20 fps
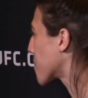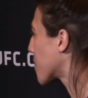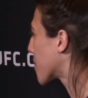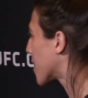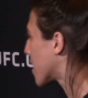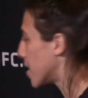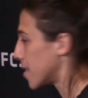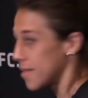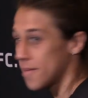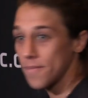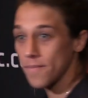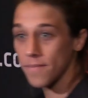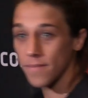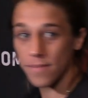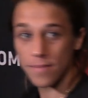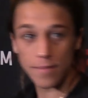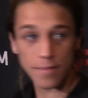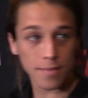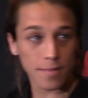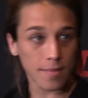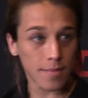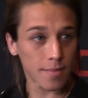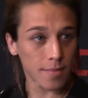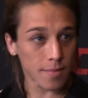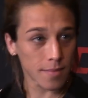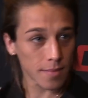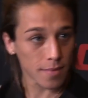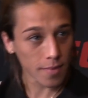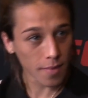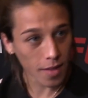Joanna. She
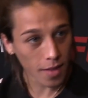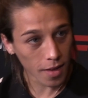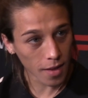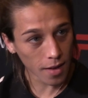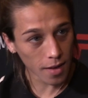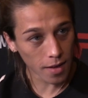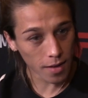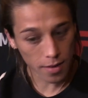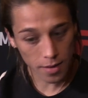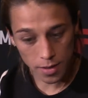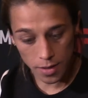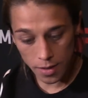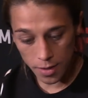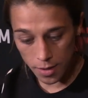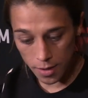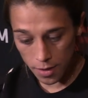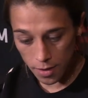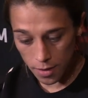said she. This